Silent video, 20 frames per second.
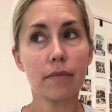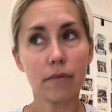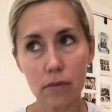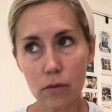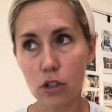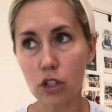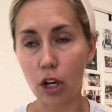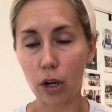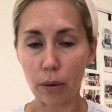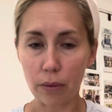
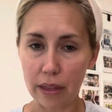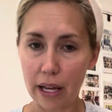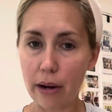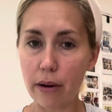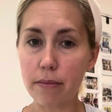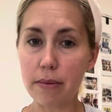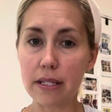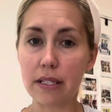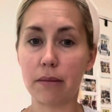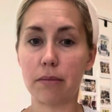So that would
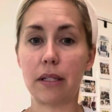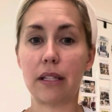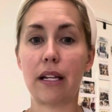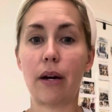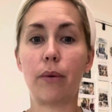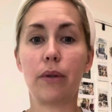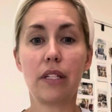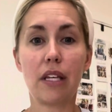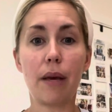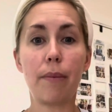be something that
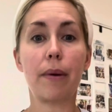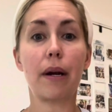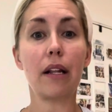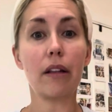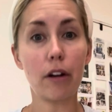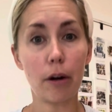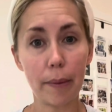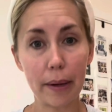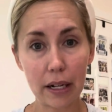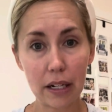would keep it a
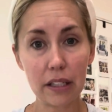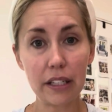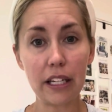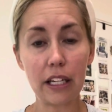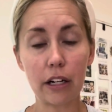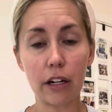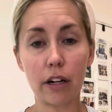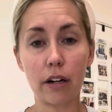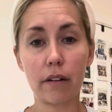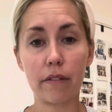little bit
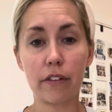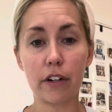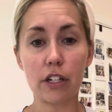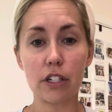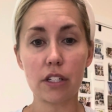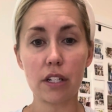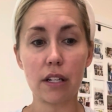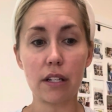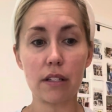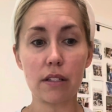cleaner,
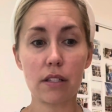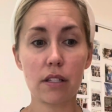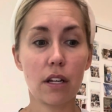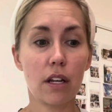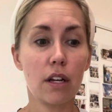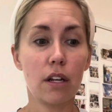versus